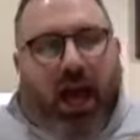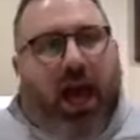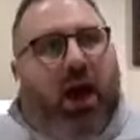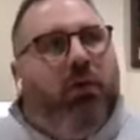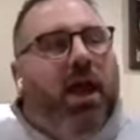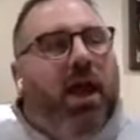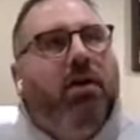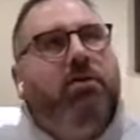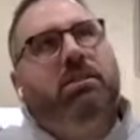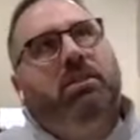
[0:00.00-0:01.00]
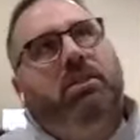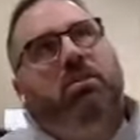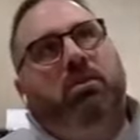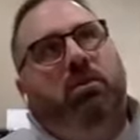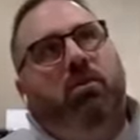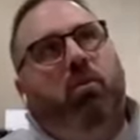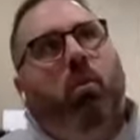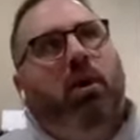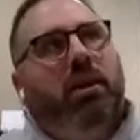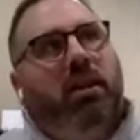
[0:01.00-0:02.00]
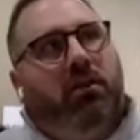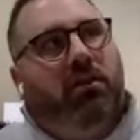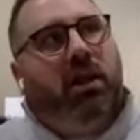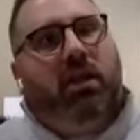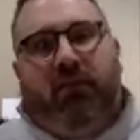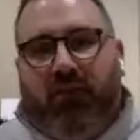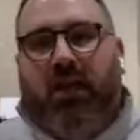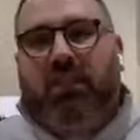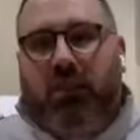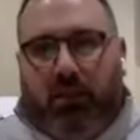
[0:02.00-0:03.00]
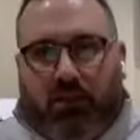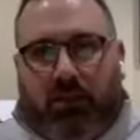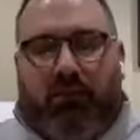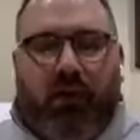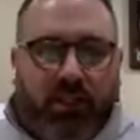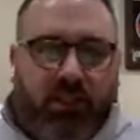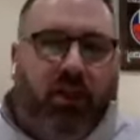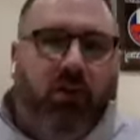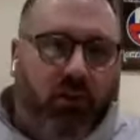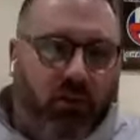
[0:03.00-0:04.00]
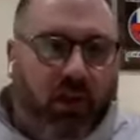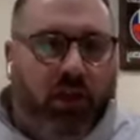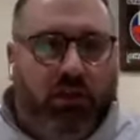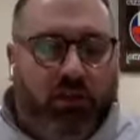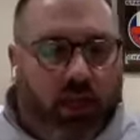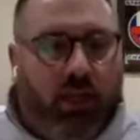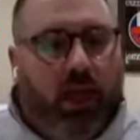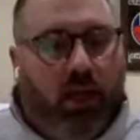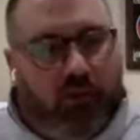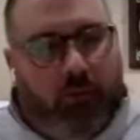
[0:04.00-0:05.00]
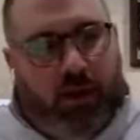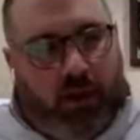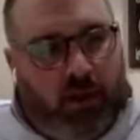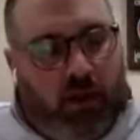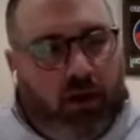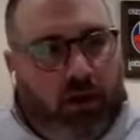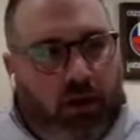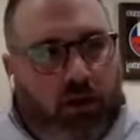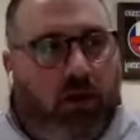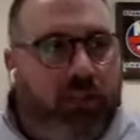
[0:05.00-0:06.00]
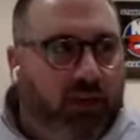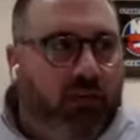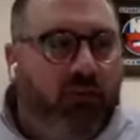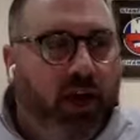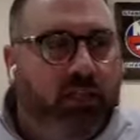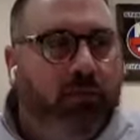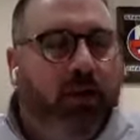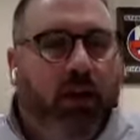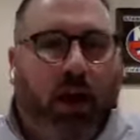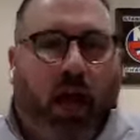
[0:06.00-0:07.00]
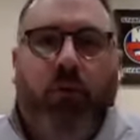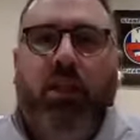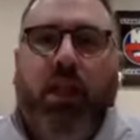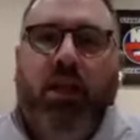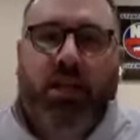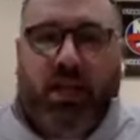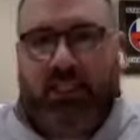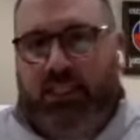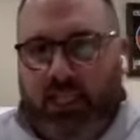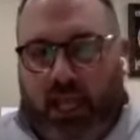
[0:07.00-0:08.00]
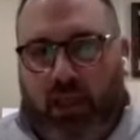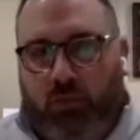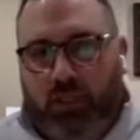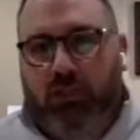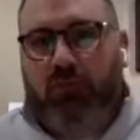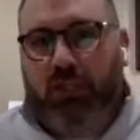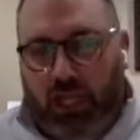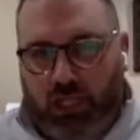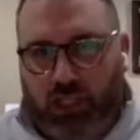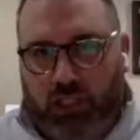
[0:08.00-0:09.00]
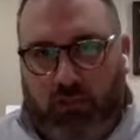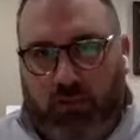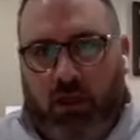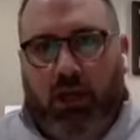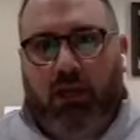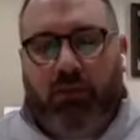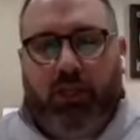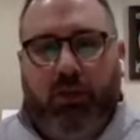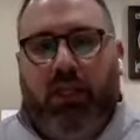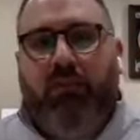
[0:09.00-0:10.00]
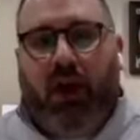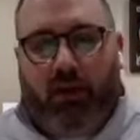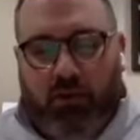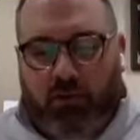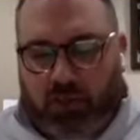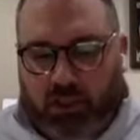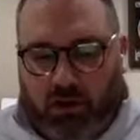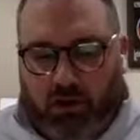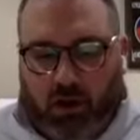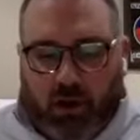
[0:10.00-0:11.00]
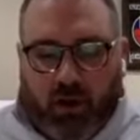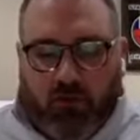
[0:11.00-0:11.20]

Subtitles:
how does one little thing affect another thing? Not from a cause and effect, but how are they connected together? What's the relationship between the variables? So